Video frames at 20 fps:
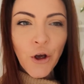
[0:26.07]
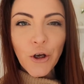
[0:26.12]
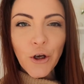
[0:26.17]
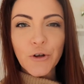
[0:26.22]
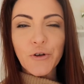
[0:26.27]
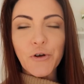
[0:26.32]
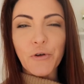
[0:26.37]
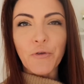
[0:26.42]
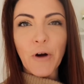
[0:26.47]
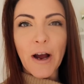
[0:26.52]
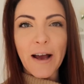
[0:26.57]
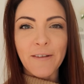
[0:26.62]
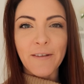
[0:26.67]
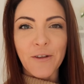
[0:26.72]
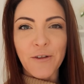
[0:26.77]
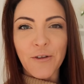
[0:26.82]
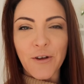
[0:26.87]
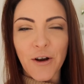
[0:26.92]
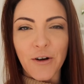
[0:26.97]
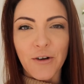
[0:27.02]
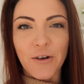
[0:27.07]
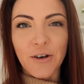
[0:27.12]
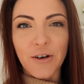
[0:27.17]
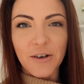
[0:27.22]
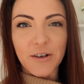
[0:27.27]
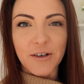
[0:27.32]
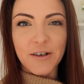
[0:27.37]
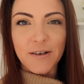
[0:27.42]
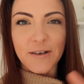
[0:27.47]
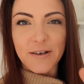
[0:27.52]
So rather
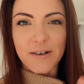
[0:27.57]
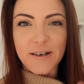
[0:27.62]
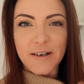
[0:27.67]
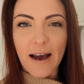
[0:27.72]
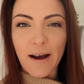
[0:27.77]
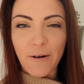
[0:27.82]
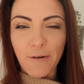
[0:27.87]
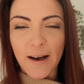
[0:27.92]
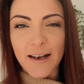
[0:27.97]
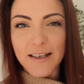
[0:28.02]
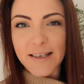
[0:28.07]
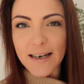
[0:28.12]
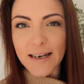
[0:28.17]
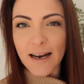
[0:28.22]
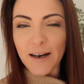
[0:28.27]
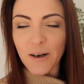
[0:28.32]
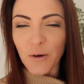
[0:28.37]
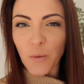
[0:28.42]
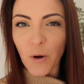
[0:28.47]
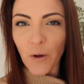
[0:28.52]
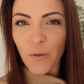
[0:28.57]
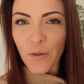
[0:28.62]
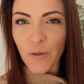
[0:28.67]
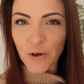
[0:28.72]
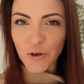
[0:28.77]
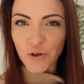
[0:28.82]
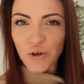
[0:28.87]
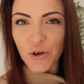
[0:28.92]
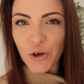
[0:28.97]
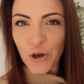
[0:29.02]
than directing anyone
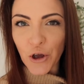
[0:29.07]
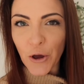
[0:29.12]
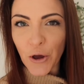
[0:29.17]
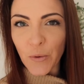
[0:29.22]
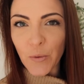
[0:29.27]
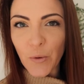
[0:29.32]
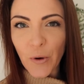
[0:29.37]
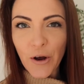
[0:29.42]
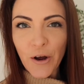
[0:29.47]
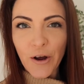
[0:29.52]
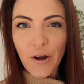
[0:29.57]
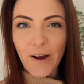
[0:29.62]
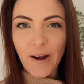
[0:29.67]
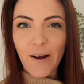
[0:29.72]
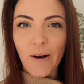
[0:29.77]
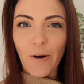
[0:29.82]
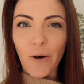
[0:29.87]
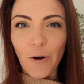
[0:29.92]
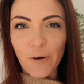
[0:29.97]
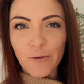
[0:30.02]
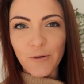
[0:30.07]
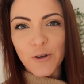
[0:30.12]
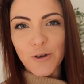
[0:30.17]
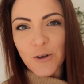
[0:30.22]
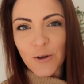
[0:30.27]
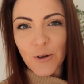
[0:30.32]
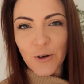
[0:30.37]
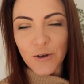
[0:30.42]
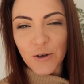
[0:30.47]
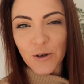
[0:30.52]
that's new over
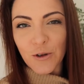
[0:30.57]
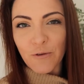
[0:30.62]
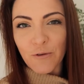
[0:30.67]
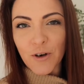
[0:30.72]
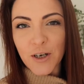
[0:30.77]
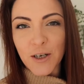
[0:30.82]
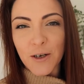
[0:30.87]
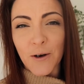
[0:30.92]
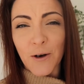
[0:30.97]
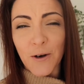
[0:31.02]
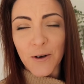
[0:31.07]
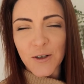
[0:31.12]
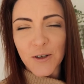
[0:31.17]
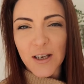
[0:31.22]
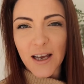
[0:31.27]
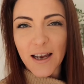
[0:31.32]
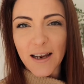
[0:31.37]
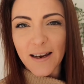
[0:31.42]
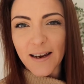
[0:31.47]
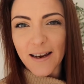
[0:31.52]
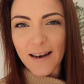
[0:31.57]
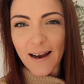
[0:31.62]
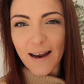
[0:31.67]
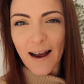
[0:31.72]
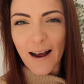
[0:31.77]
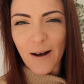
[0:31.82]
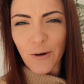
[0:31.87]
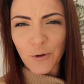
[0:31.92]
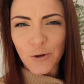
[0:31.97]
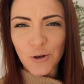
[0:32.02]
to those other videos,
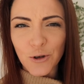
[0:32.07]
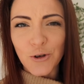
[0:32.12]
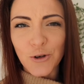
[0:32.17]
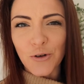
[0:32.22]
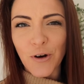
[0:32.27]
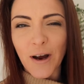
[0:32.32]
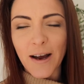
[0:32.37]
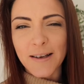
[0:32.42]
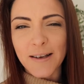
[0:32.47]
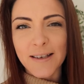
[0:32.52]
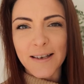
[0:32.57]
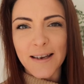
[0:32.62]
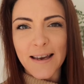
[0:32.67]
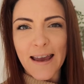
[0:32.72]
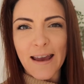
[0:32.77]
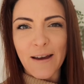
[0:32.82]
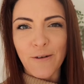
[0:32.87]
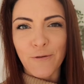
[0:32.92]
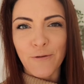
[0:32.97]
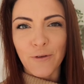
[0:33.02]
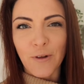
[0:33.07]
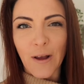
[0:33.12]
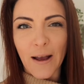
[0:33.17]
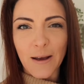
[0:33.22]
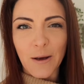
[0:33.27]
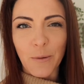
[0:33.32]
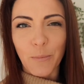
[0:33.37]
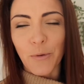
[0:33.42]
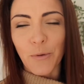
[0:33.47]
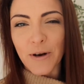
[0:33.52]
I'll just try to give
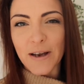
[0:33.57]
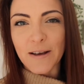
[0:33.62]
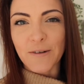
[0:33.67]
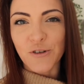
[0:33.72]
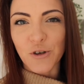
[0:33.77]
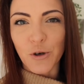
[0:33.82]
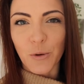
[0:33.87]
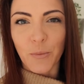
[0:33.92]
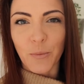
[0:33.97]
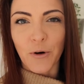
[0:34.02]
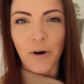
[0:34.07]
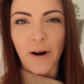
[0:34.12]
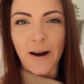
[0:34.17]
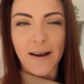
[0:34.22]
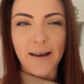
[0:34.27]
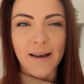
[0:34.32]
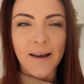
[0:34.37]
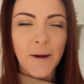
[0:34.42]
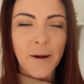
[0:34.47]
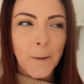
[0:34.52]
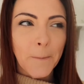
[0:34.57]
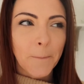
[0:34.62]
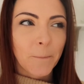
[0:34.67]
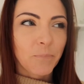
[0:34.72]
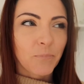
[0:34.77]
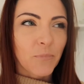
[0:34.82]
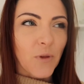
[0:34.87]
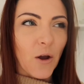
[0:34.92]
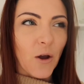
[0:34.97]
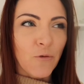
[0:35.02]
like a brief summary
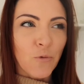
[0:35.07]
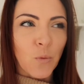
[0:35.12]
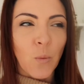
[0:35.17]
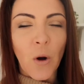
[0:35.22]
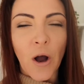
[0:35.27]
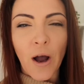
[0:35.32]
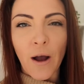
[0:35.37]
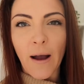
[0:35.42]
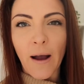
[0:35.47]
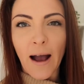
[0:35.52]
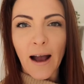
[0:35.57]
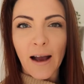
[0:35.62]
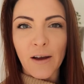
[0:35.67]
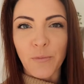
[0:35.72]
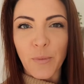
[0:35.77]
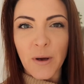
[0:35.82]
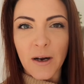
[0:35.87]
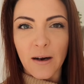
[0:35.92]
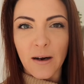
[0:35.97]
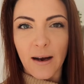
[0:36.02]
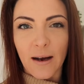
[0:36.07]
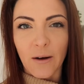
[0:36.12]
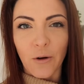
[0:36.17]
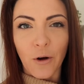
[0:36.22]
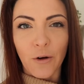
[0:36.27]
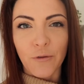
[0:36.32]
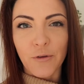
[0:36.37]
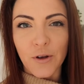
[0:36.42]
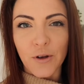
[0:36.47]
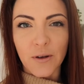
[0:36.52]
of where I've been at
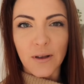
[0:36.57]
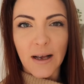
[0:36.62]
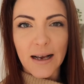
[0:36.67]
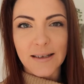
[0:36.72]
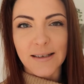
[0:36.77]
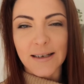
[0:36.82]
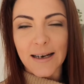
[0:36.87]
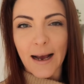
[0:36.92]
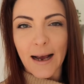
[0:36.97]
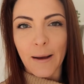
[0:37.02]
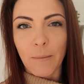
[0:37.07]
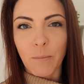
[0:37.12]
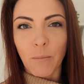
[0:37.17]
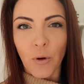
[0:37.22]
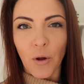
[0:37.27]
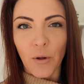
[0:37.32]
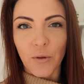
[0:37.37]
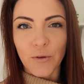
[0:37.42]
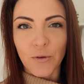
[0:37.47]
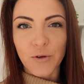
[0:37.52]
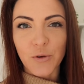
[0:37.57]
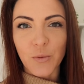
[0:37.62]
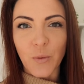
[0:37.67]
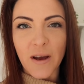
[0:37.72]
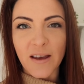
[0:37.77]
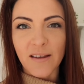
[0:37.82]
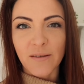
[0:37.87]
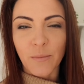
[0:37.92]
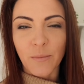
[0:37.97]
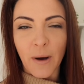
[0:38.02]
over the last 9 months
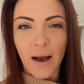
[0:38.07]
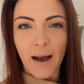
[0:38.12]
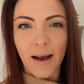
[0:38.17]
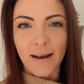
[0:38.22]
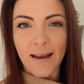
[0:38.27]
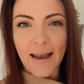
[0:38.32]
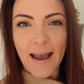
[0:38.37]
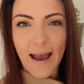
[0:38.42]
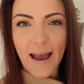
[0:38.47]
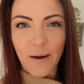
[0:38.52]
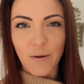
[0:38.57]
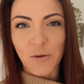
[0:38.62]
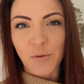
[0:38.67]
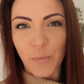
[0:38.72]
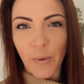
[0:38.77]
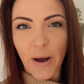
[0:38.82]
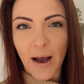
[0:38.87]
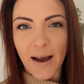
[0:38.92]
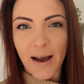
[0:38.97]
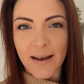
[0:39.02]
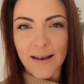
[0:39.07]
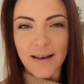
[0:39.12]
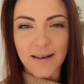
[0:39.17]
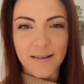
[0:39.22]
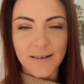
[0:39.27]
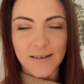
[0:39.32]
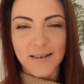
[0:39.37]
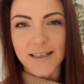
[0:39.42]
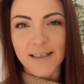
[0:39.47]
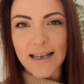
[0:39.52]
with my house buying
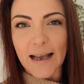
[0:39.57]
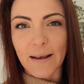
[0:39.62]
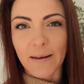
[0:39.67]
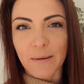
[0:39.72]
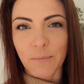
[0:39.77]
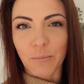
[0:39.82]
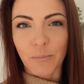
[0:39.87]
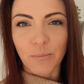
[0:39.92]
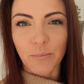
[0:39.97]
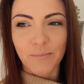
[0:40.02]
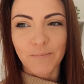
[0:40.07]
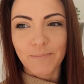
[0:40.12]
and selling